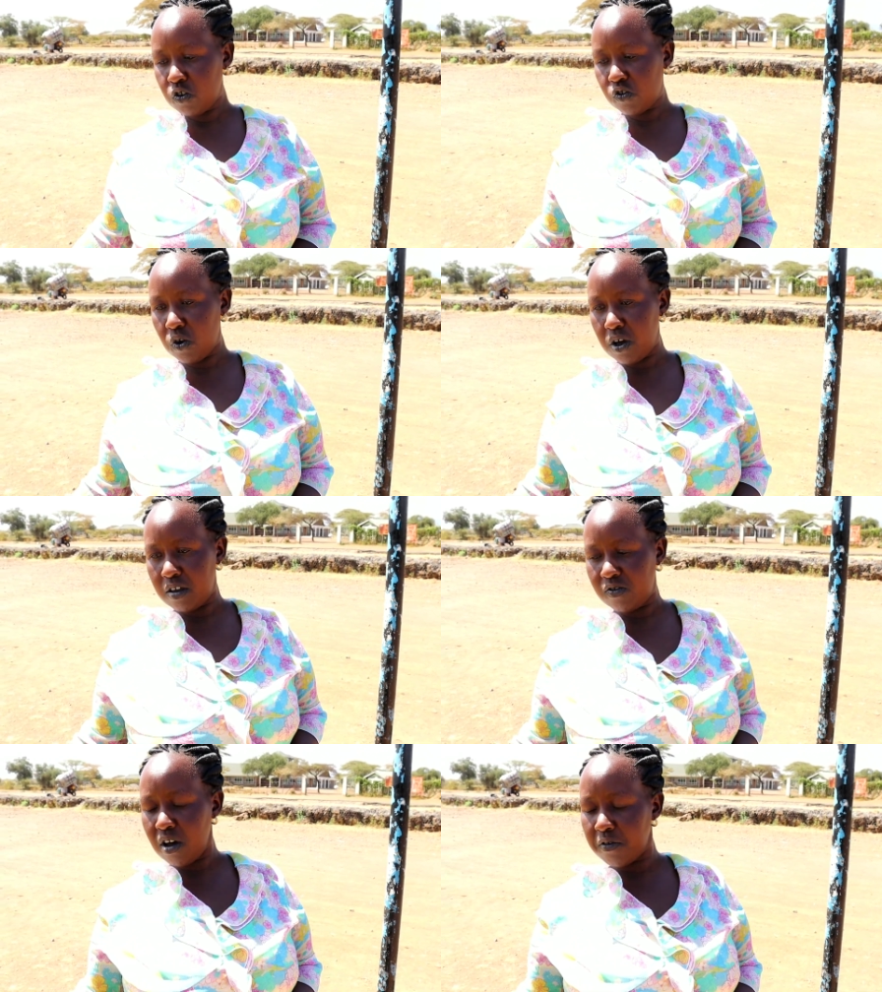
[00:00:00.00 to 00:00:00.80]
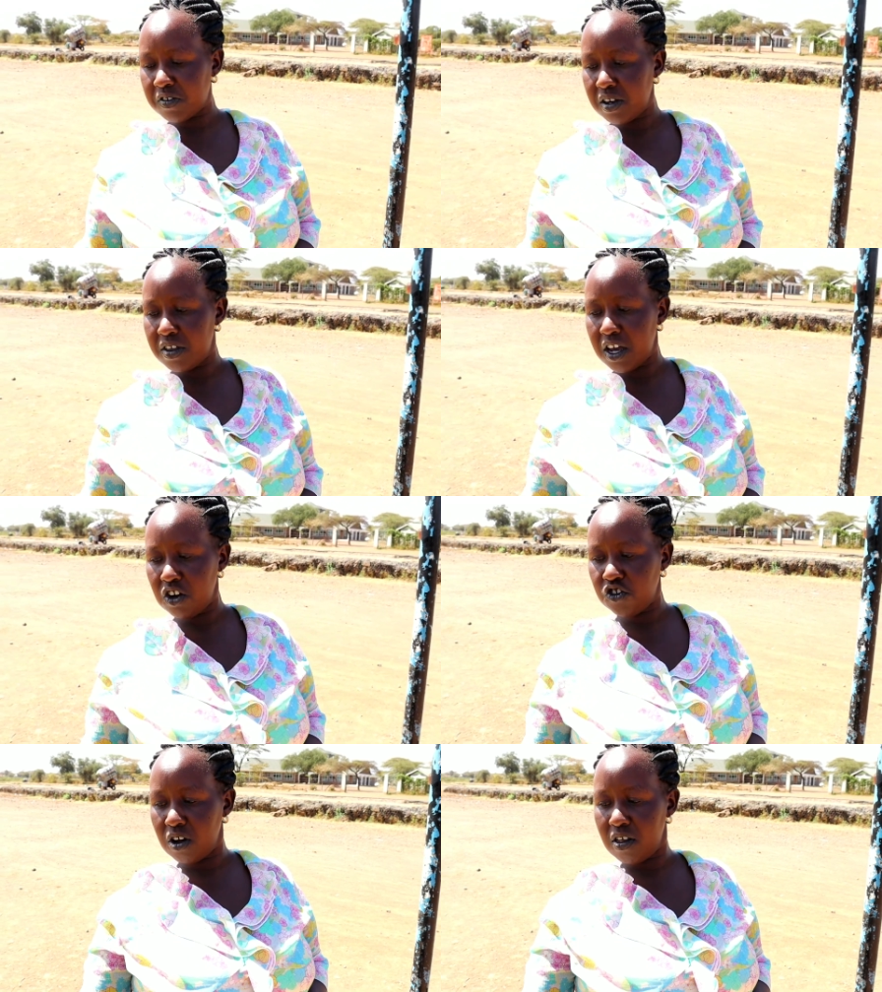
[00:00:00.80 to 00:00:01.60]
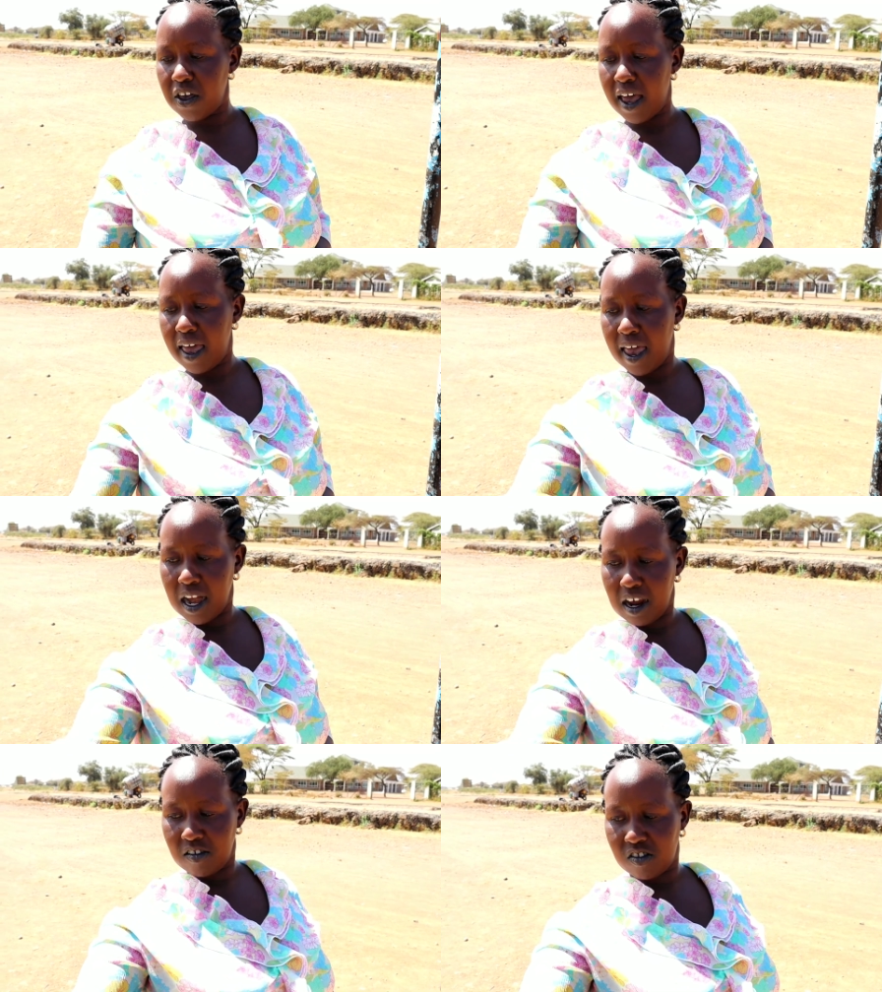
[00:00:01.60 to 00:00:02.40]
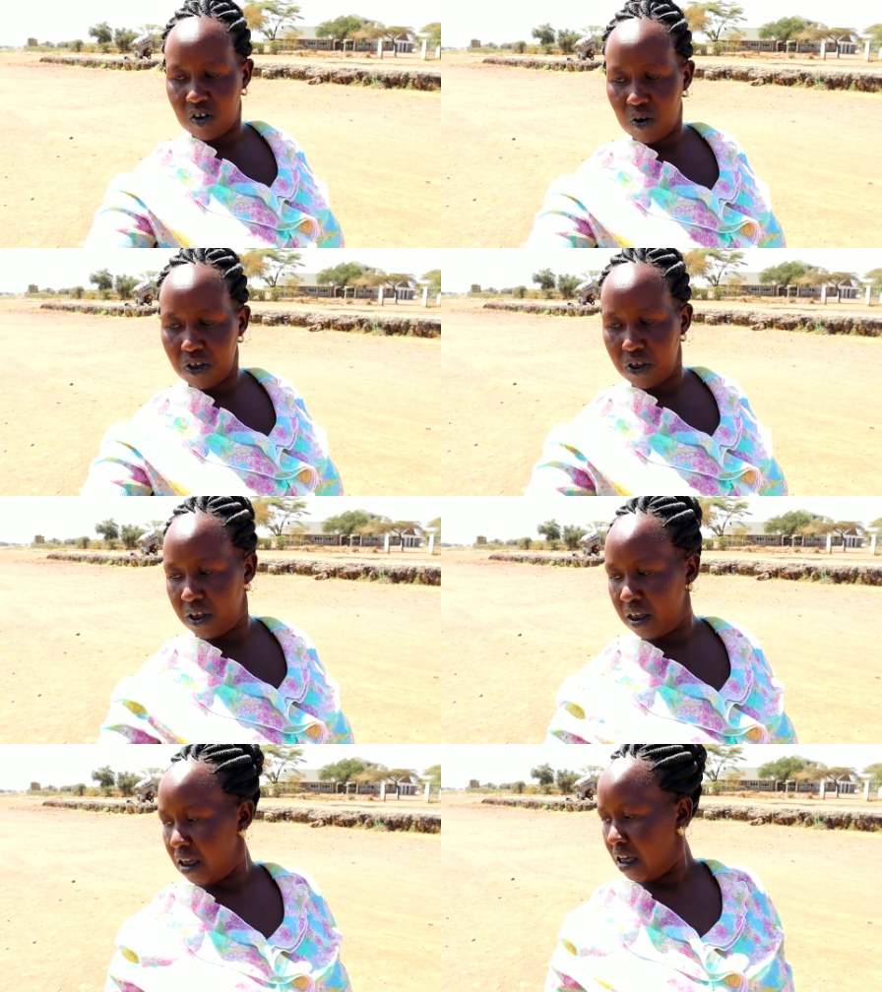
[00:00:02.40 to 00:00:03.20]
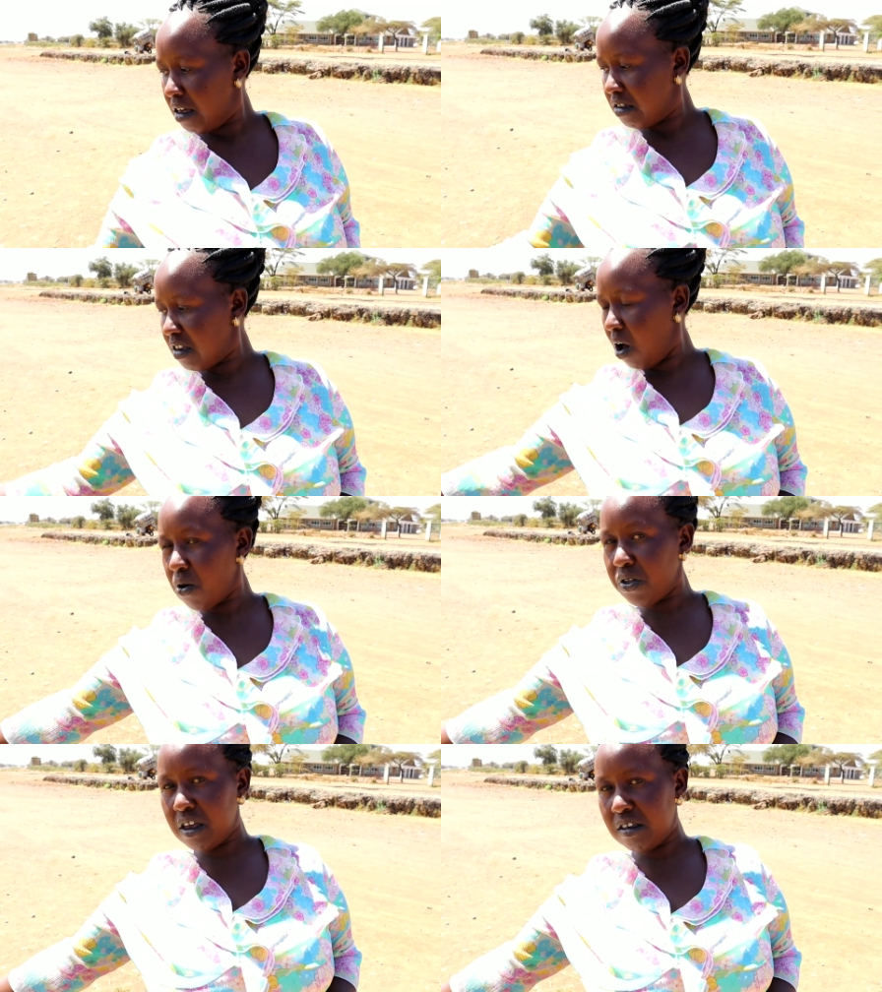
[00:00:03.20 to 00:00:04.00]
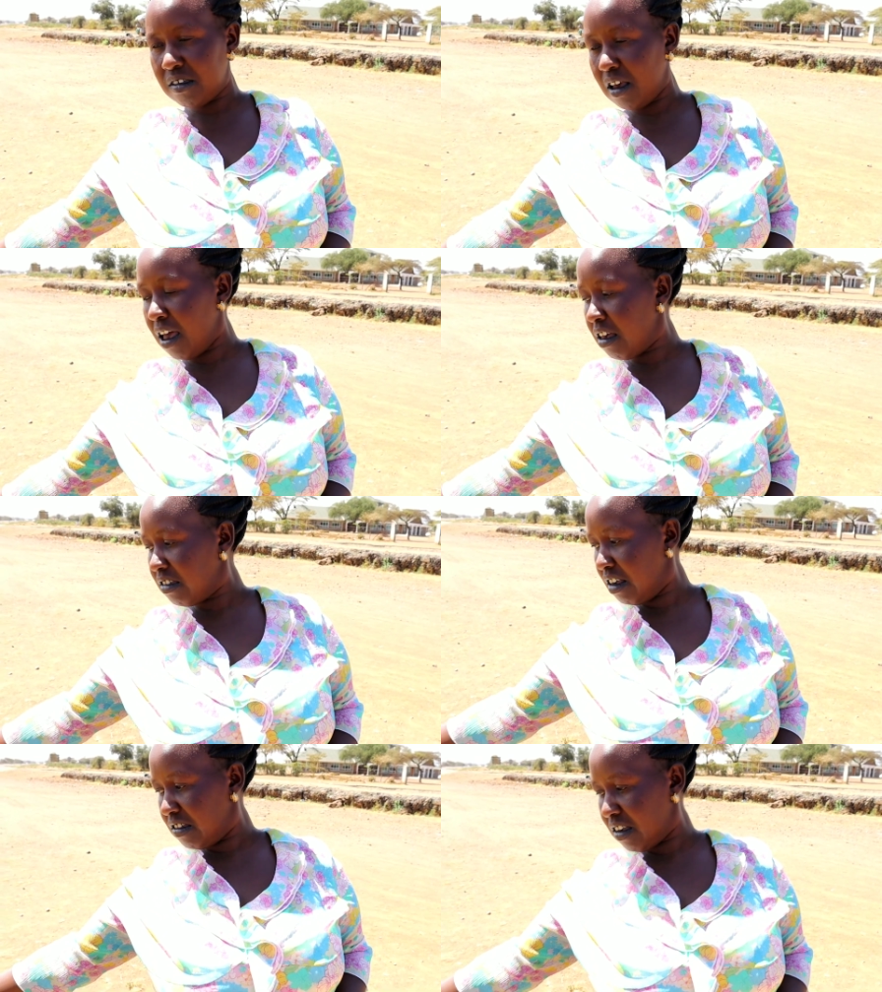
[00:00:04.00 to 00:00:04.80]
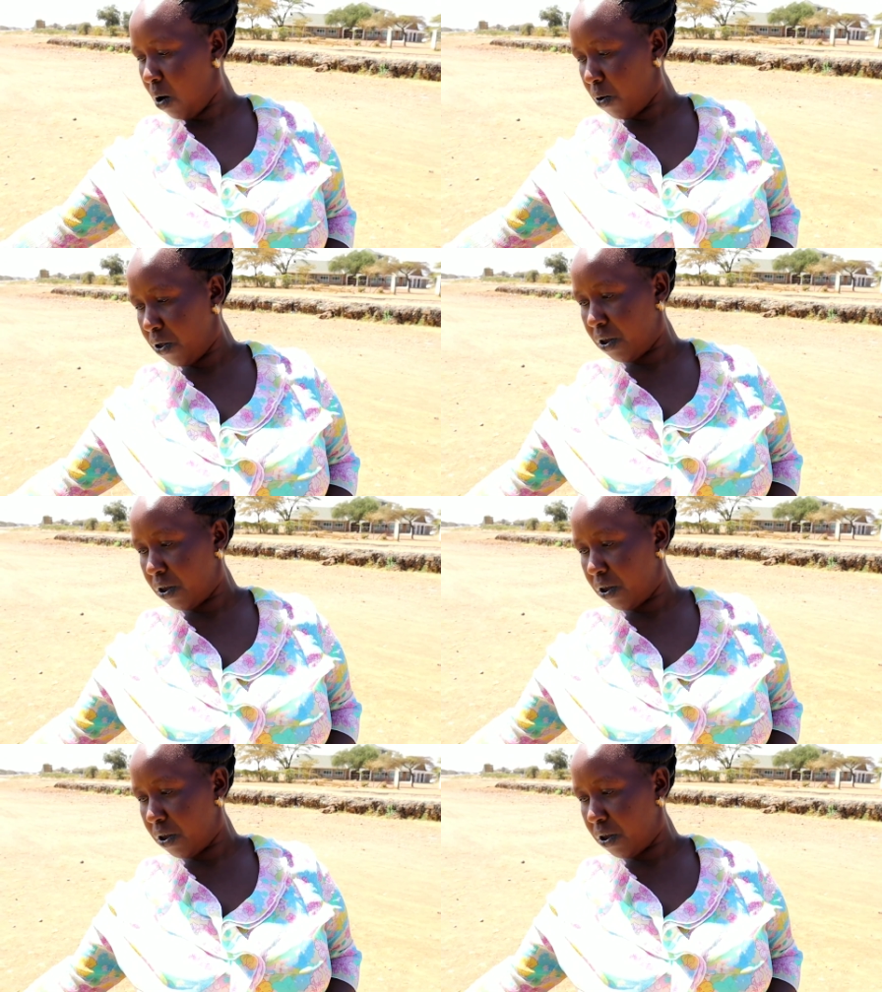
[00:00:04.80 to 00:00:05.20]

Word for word: So as you have seen the initial there, N is north, south is S is south.